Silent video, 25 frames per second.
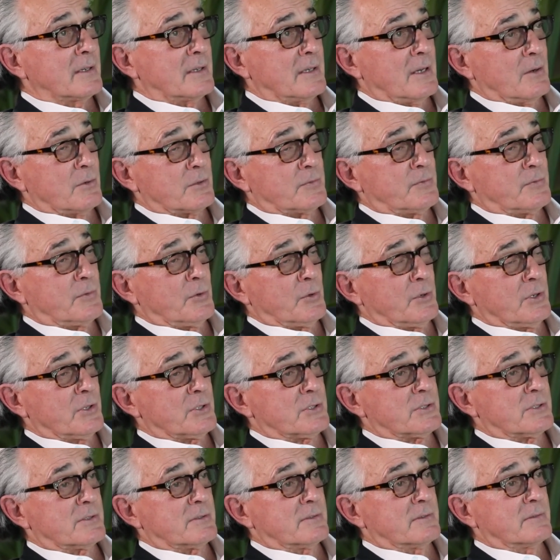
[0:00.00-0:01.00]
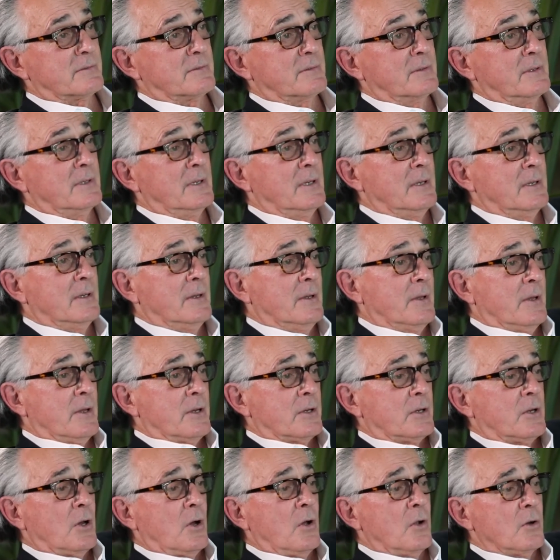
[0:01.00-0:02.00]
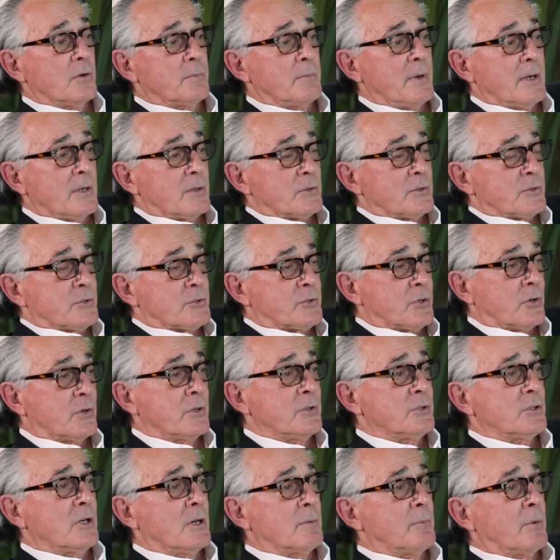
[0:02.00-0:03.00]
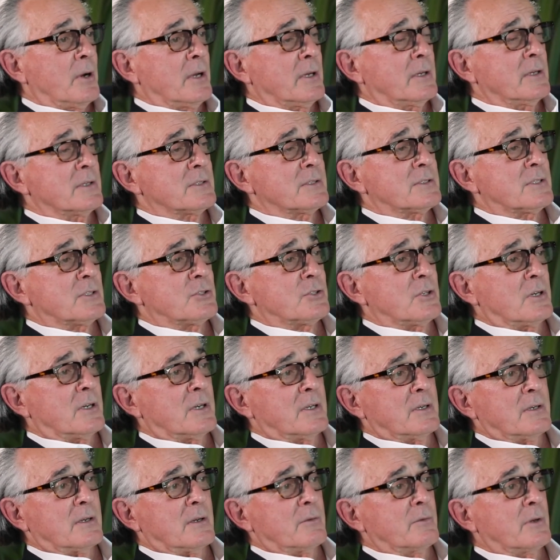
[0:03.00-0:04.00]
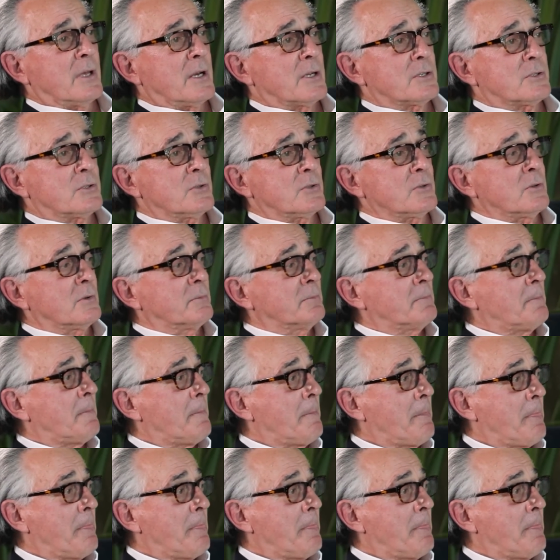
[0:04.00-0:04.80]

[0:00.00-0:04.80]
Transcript: I was furious. Called Michael's attorney, John Branca. I said, John, we got to sue him.